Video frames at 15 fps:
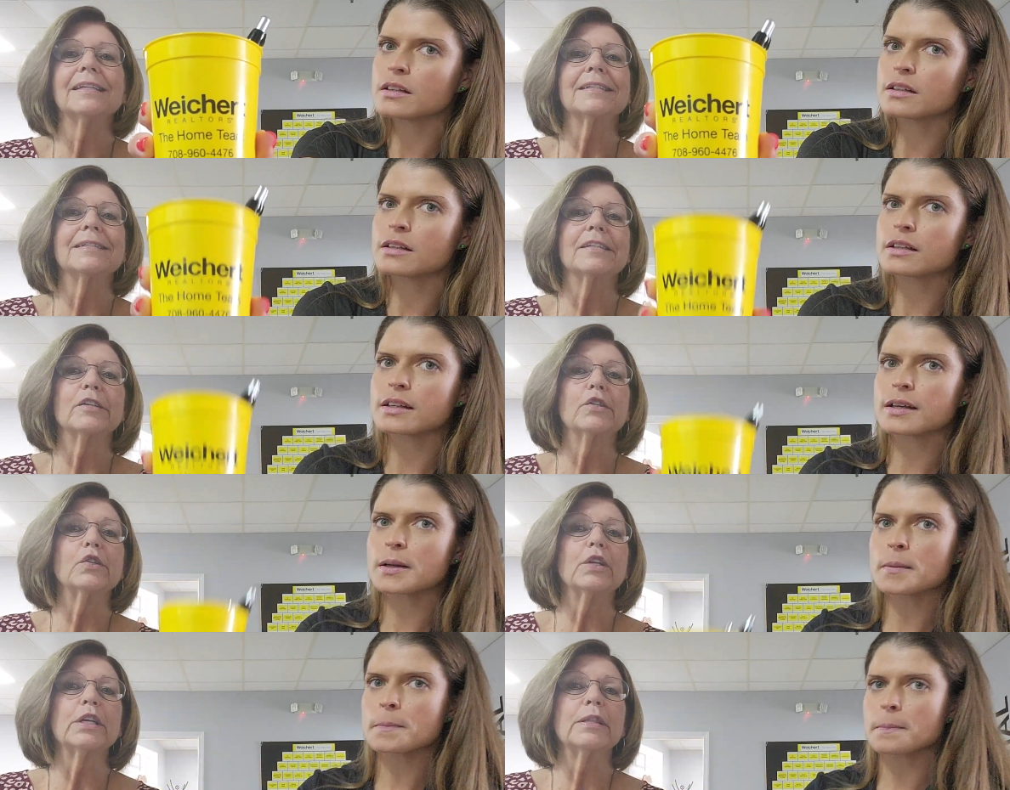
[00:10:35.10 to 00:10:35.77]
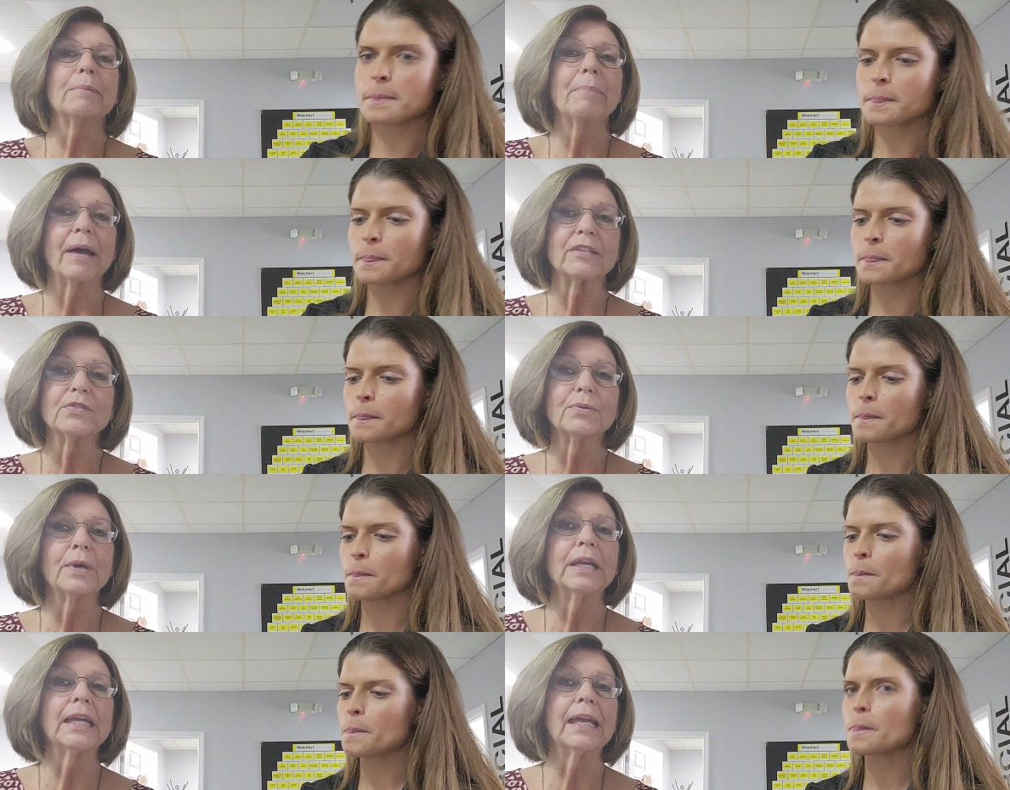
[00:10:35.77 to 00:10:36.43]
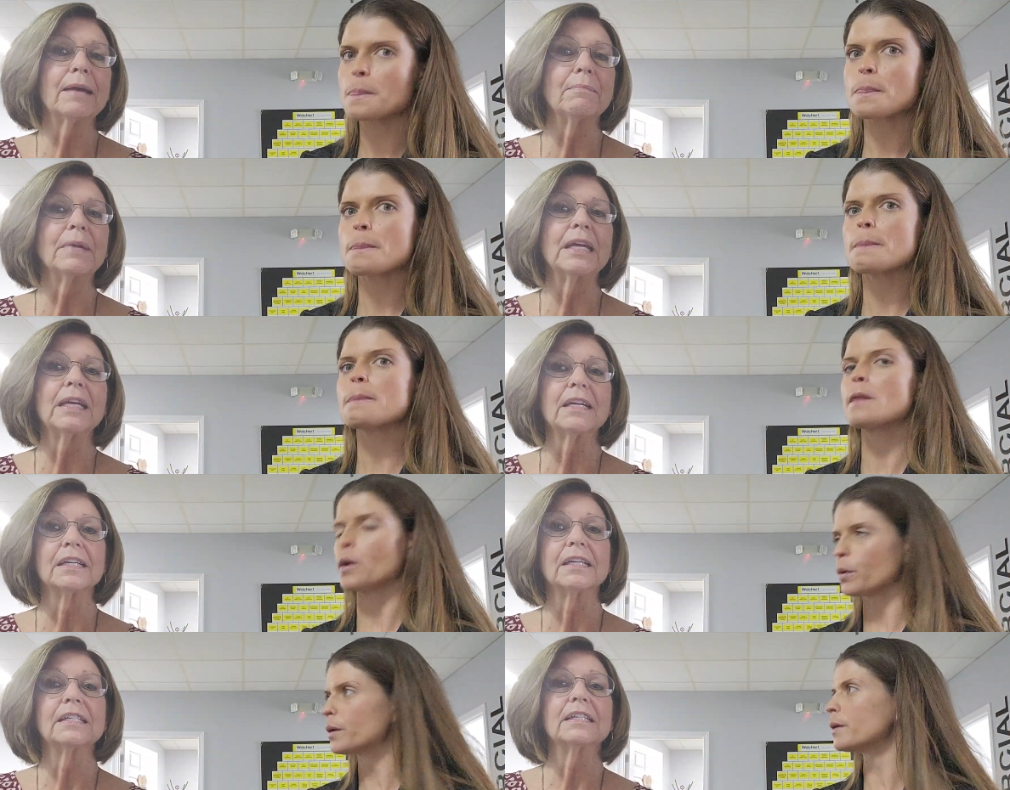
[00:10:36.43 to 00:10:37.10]
Speaker 1: is usually the best way to get
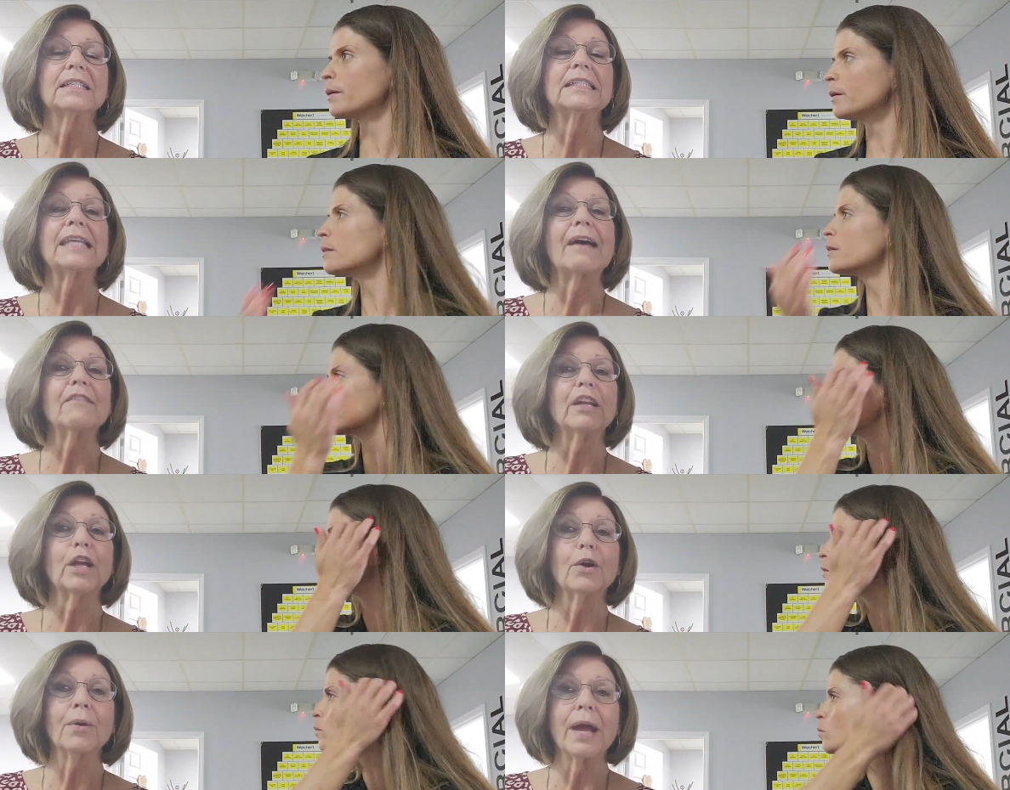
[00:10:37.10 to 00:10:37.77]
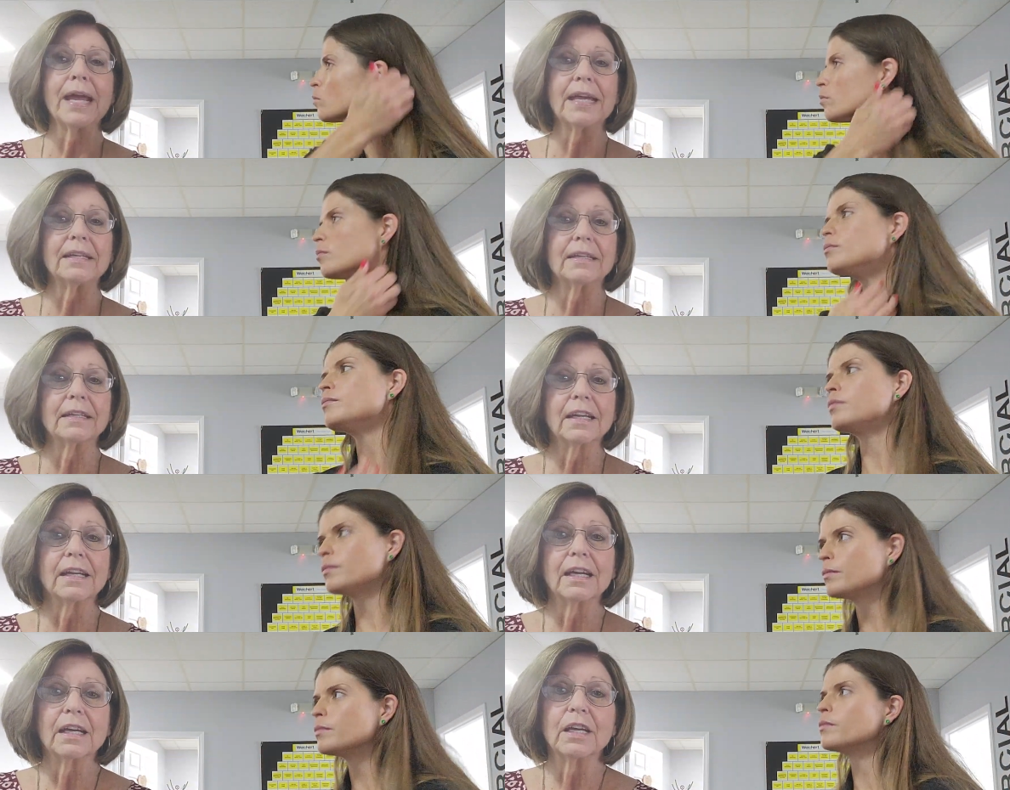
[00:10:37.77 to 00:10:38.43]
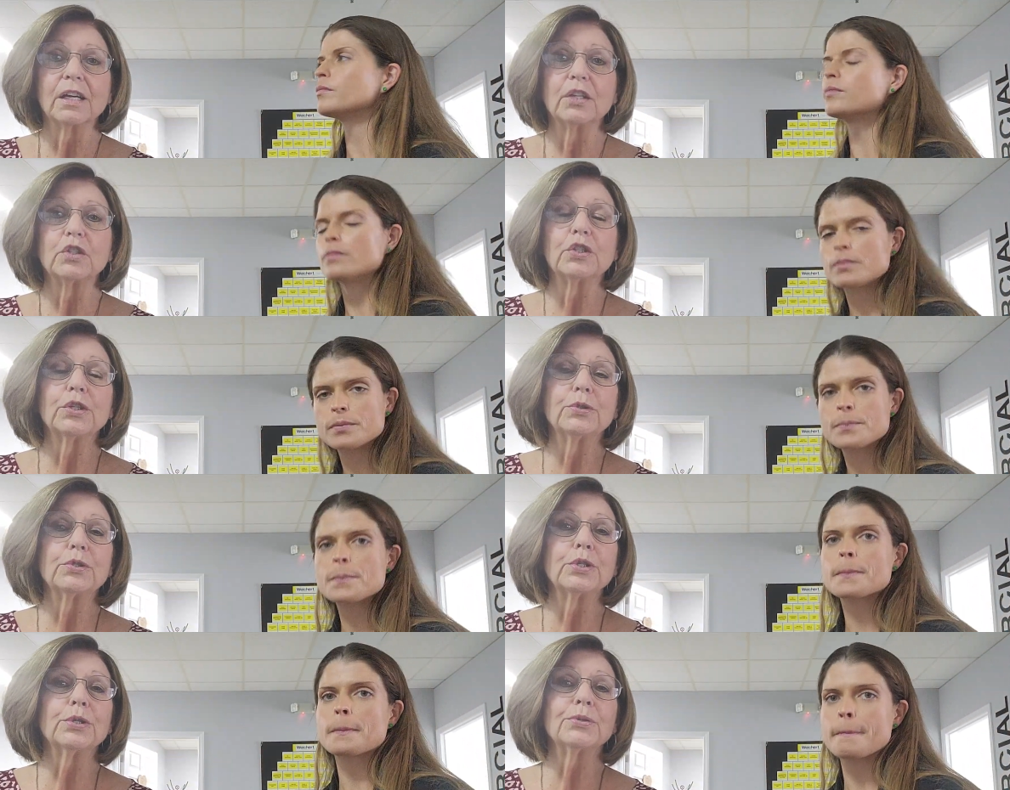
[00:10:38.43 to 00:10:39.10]
me. Okay. 708
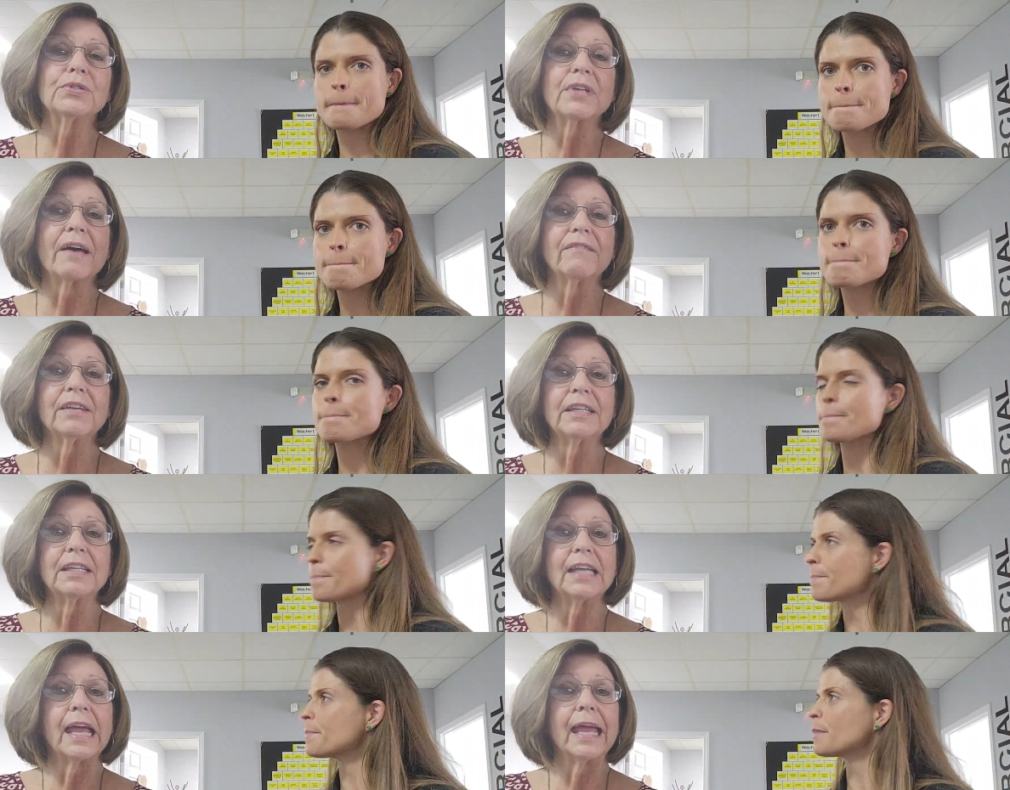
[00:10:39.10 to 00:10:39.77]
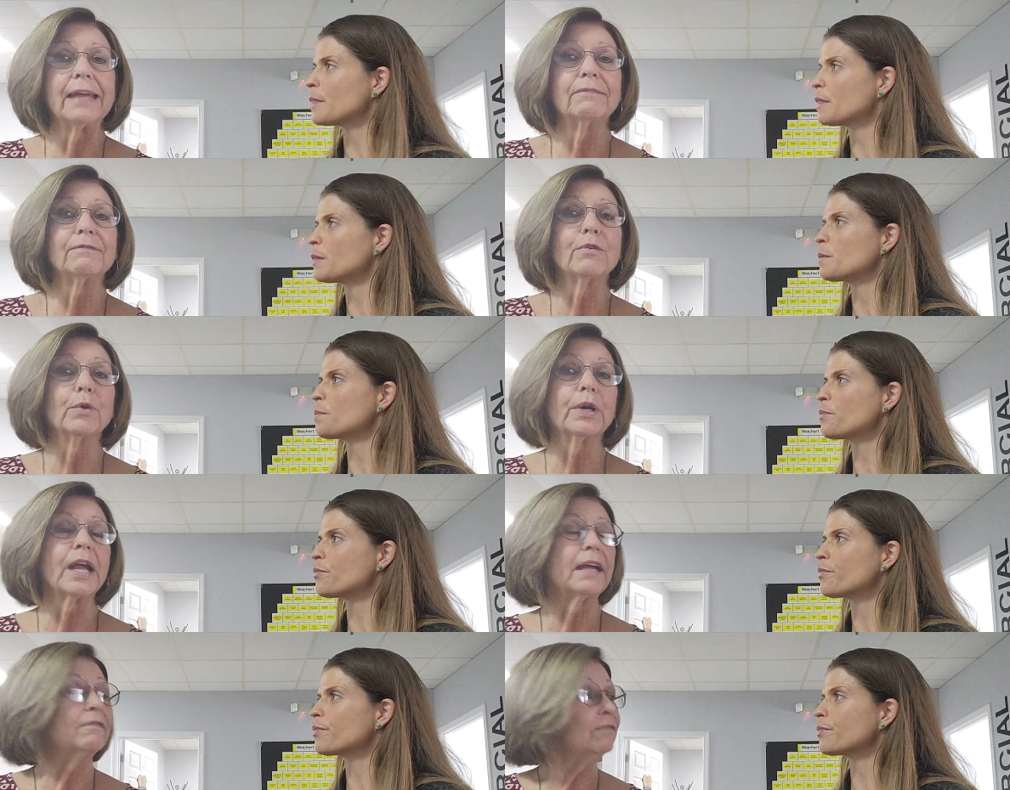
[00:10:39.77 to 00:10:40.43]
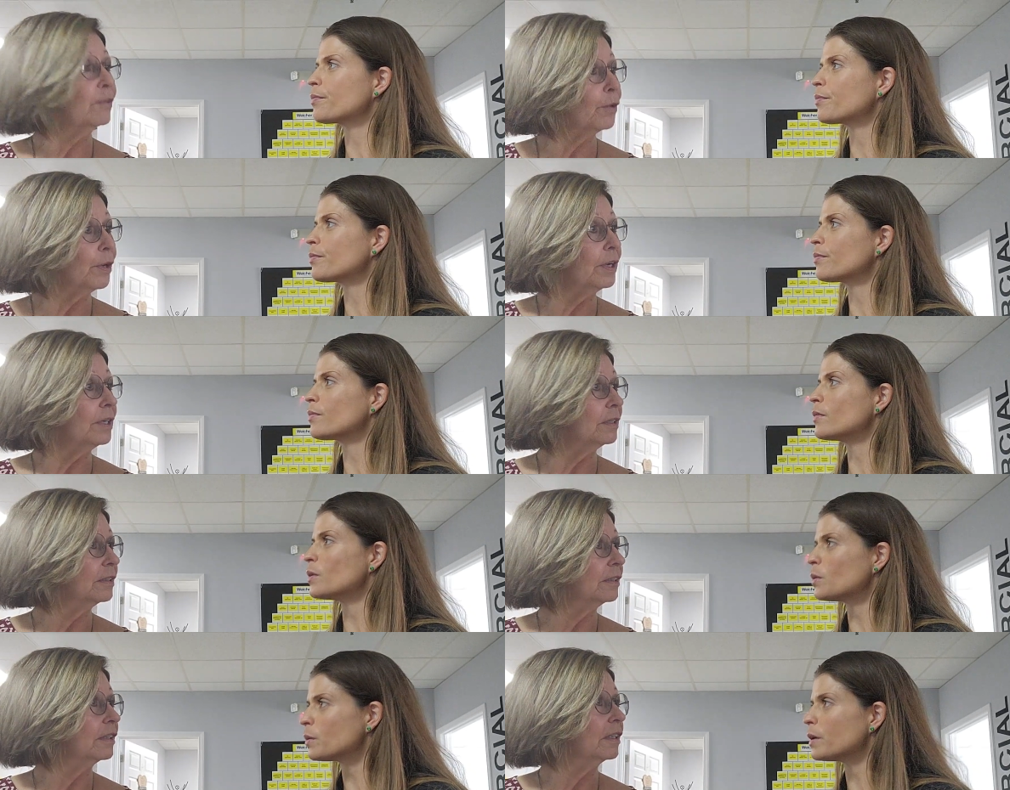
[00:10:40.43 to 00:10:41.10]
227 8494.
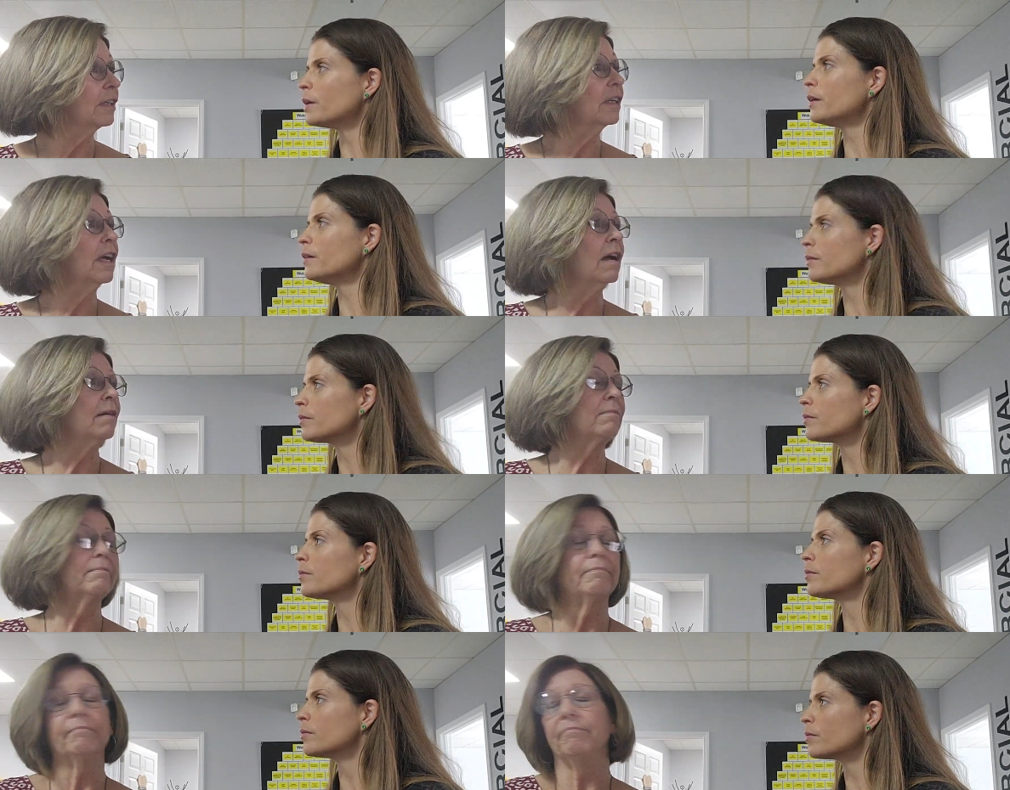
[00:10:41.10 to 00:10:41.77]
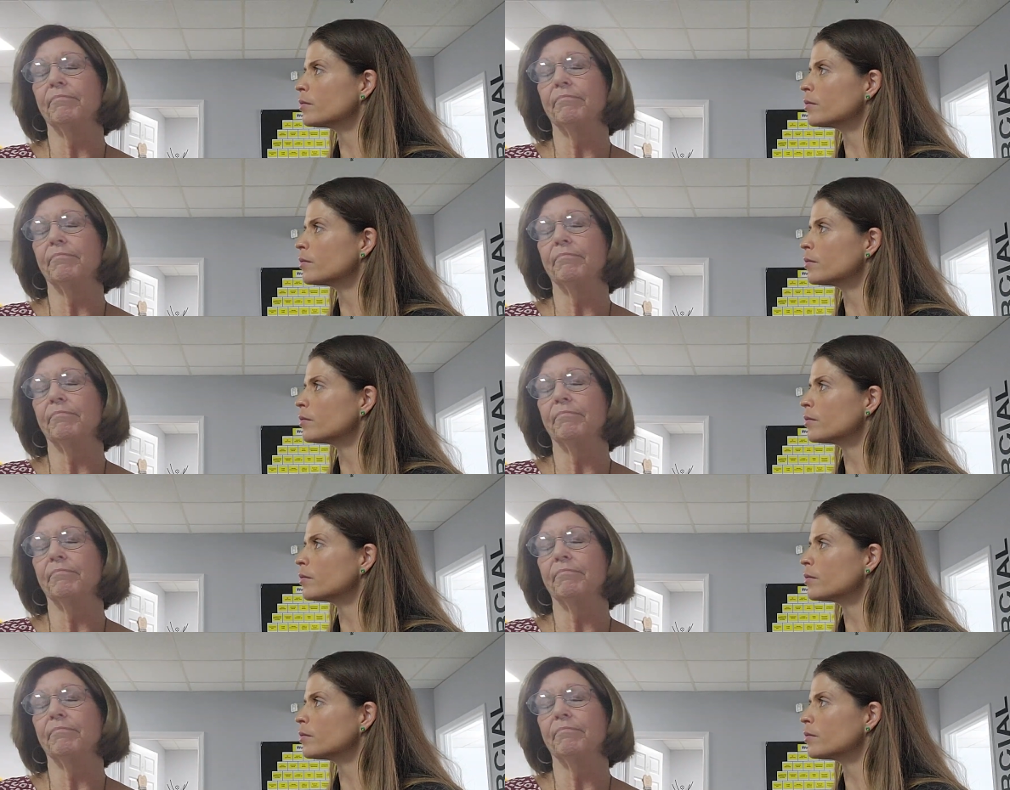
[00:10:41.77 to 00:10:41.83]
Okay. Um,